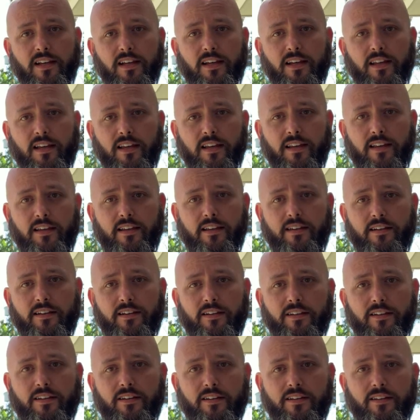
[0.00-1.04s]
And
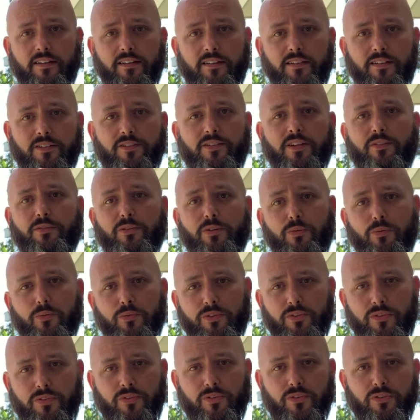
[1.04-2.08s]
this effort
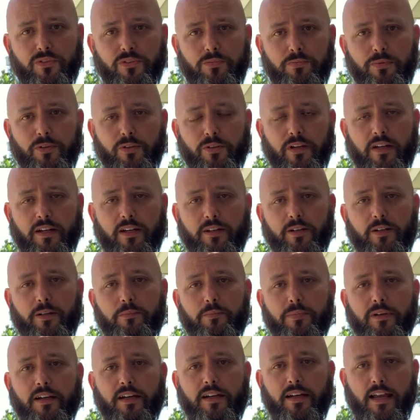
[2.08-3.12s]
was
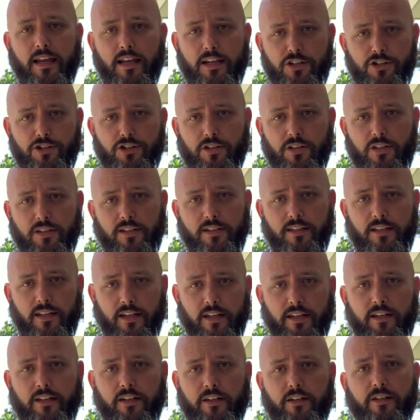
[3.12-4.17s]
spearheaded by Angela
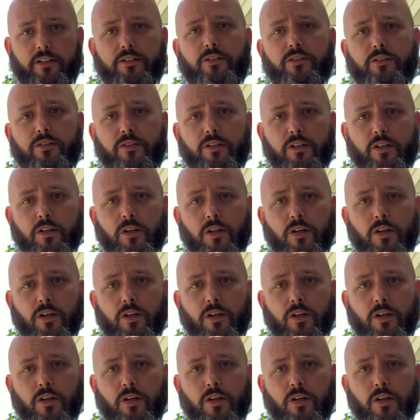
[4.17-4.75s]
Cahill,